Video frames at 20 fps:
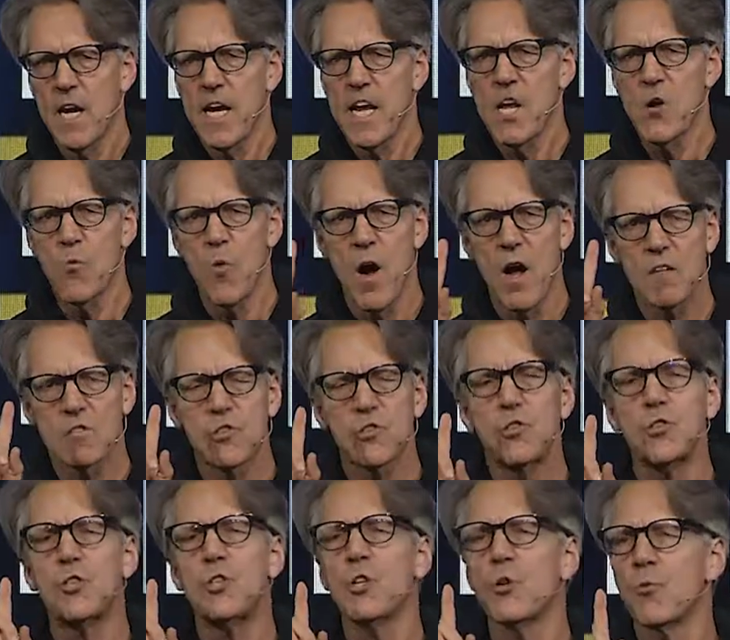He wants
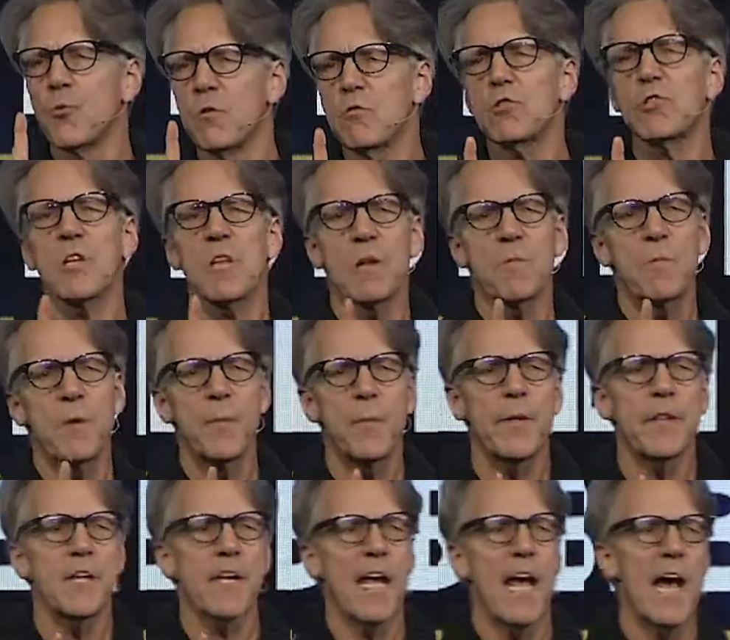Jerusalem to
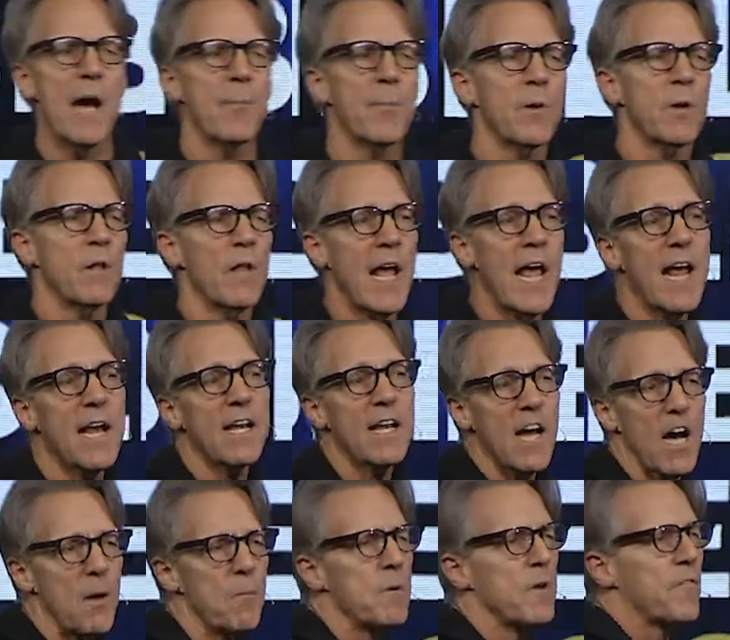be the capital, and
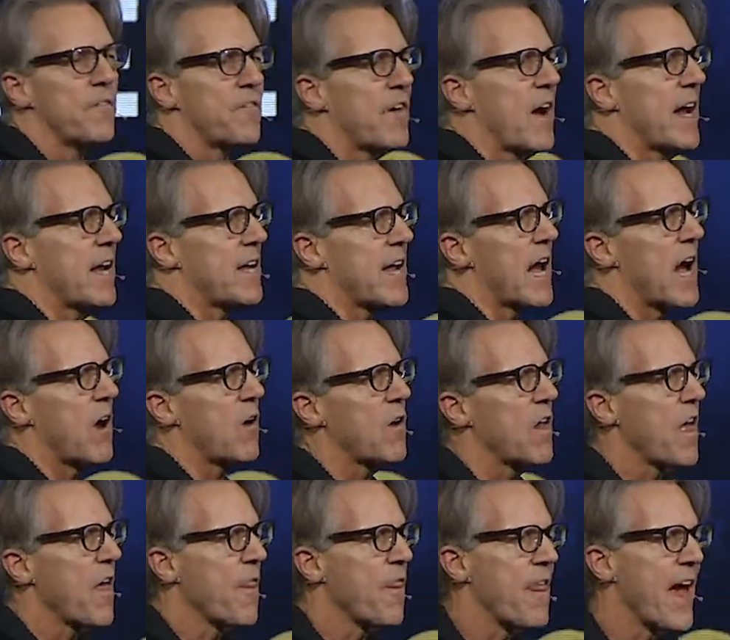come to find
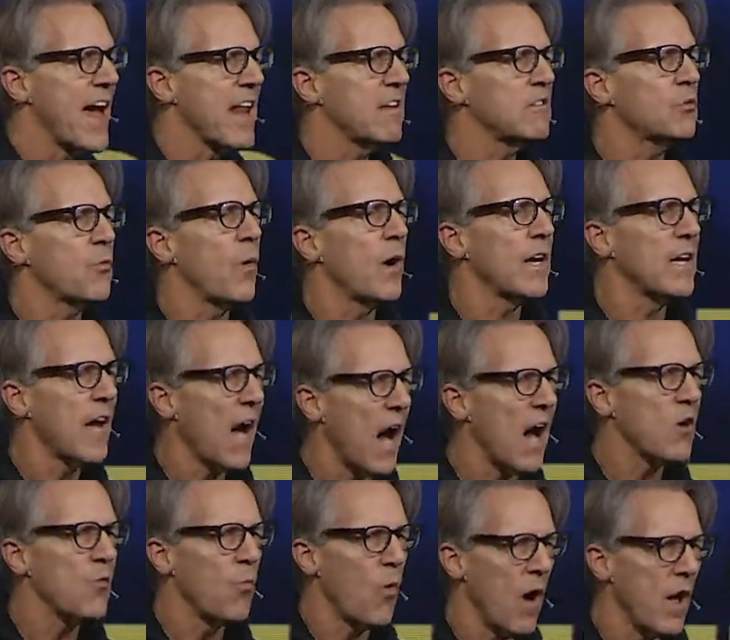out, that is what
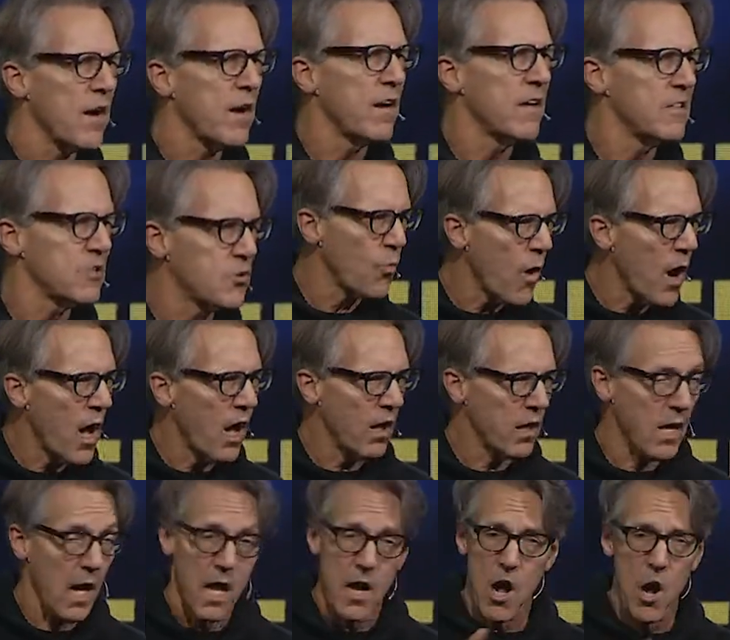God wanted well.
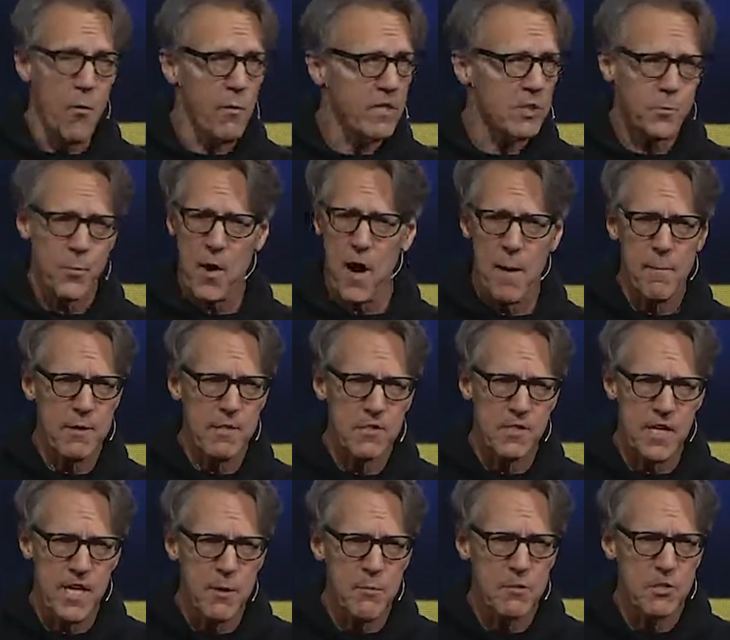God always promised
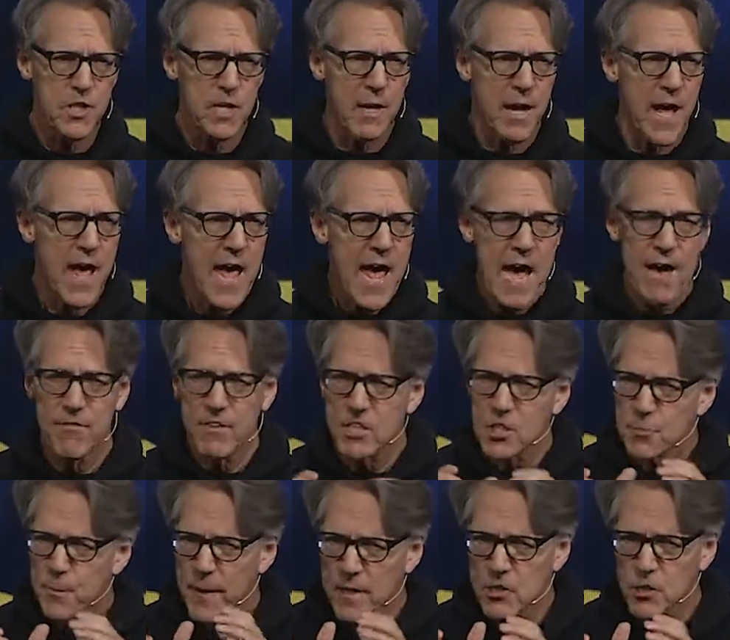that he was going to have a
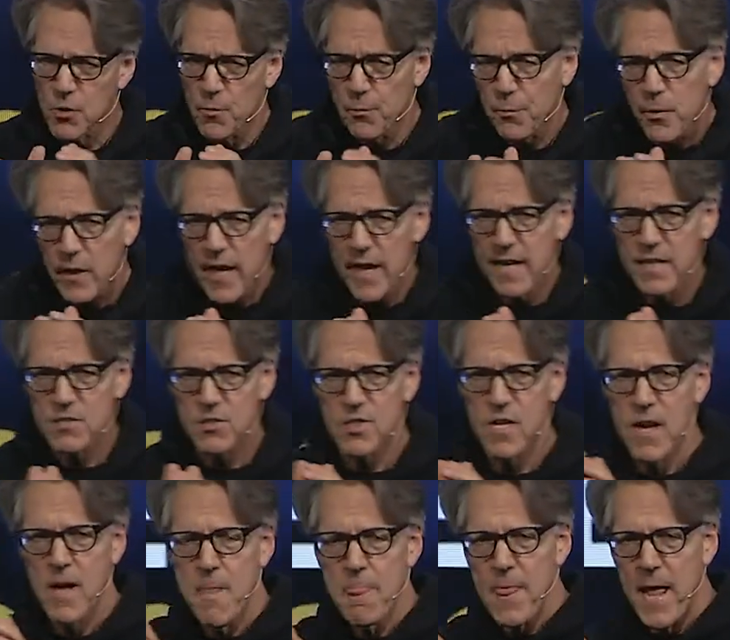special place,
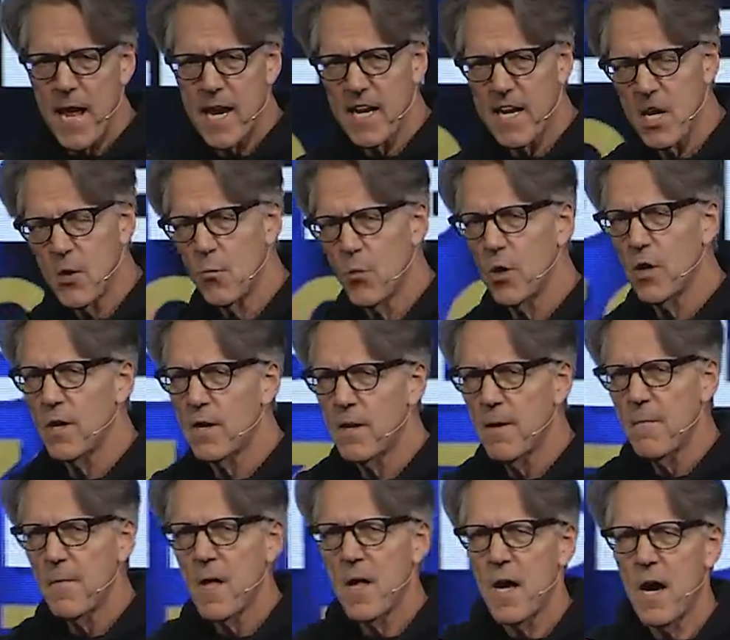and he would
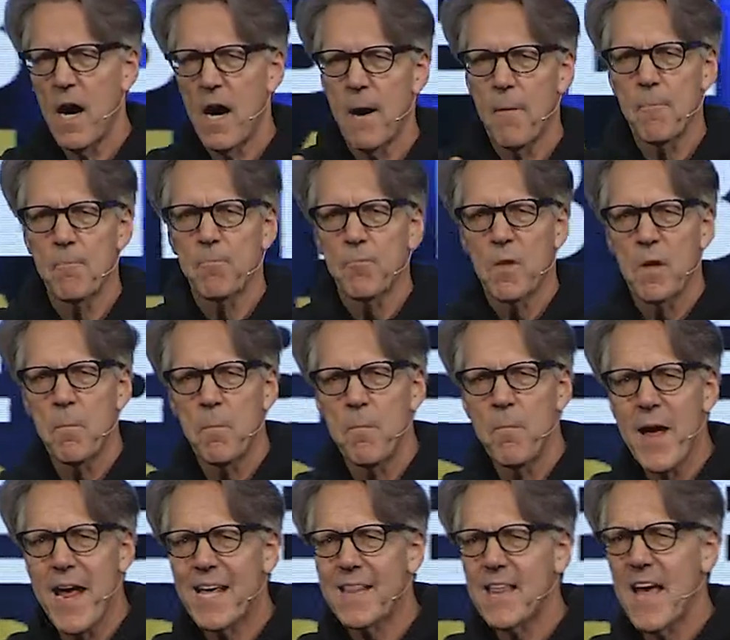um,
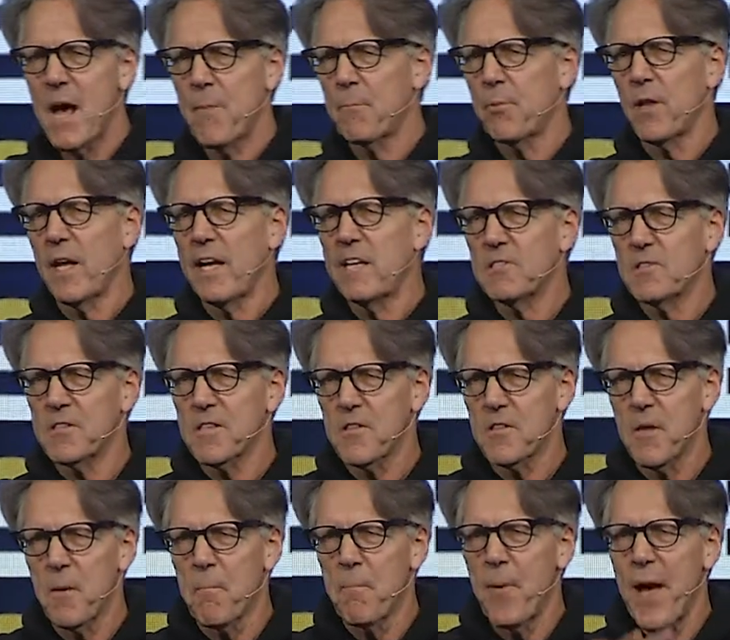make that place
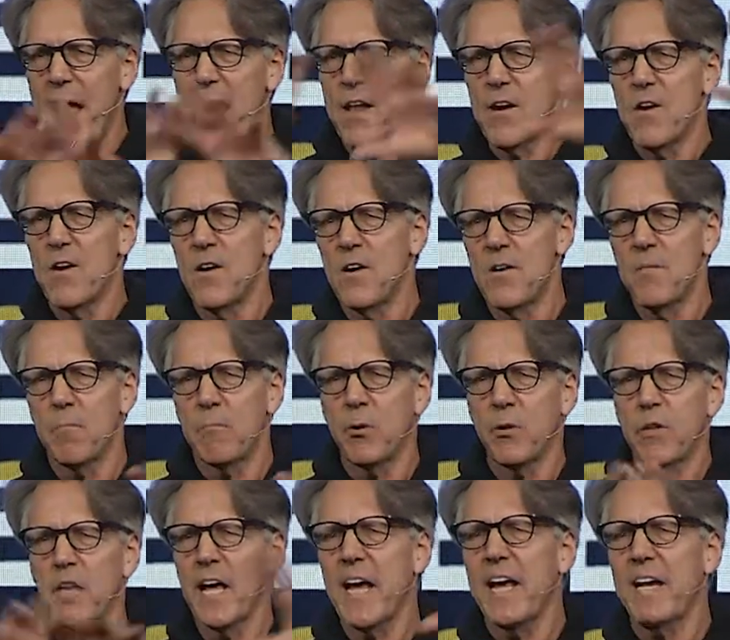the banner
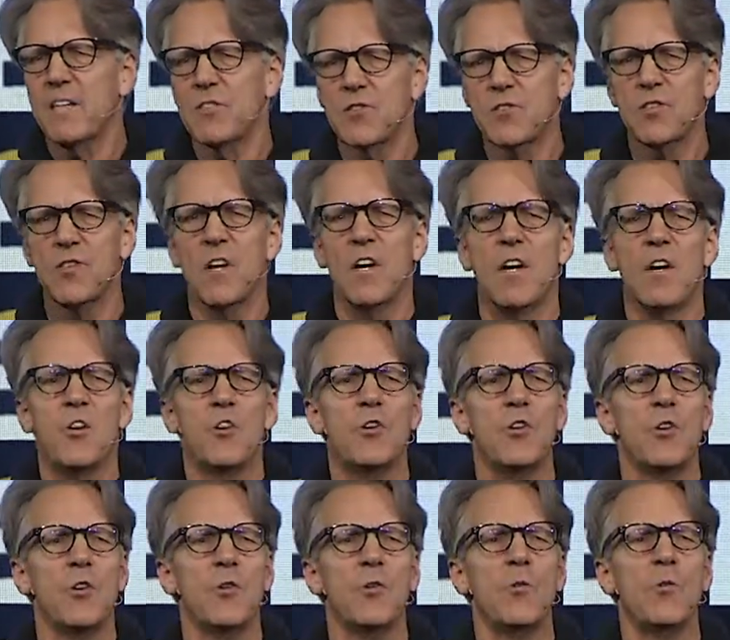place
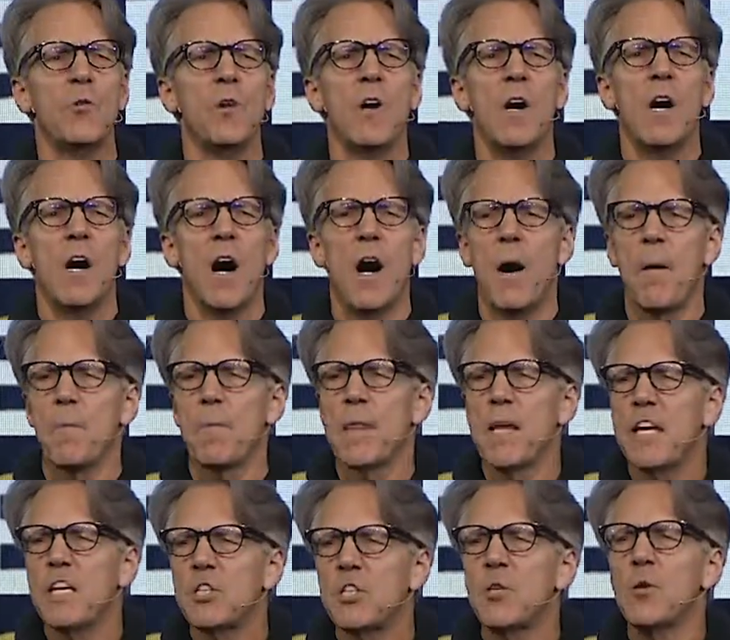to um,
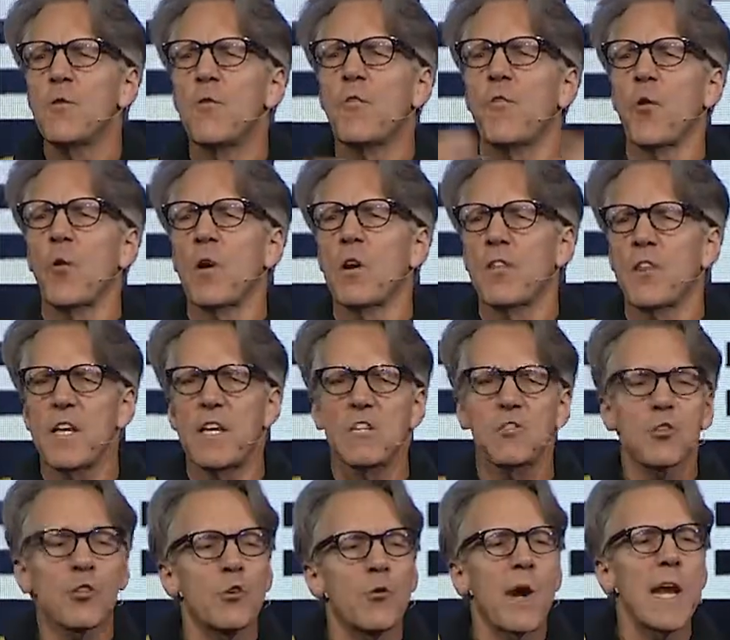issue forth
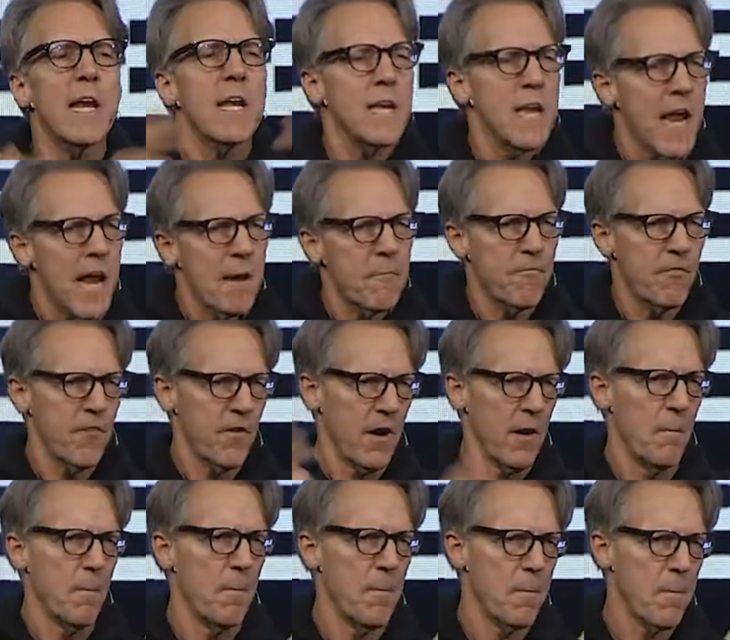his great name
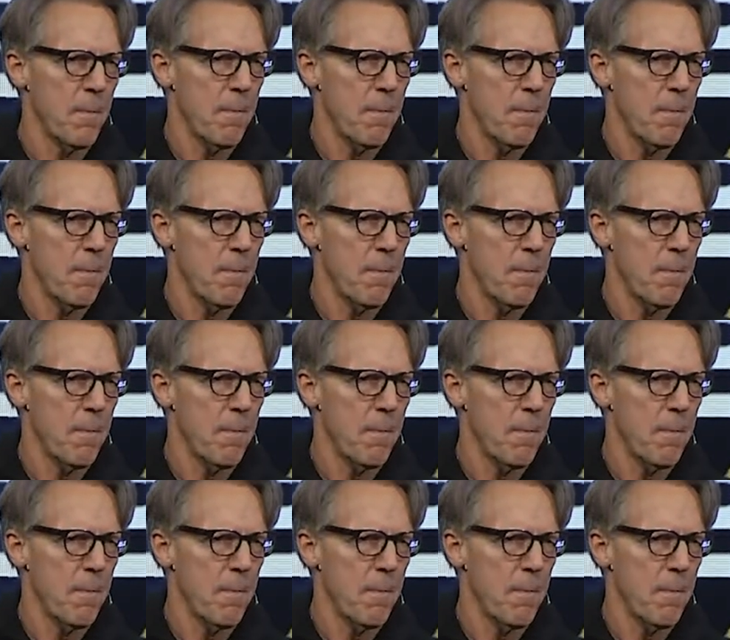from.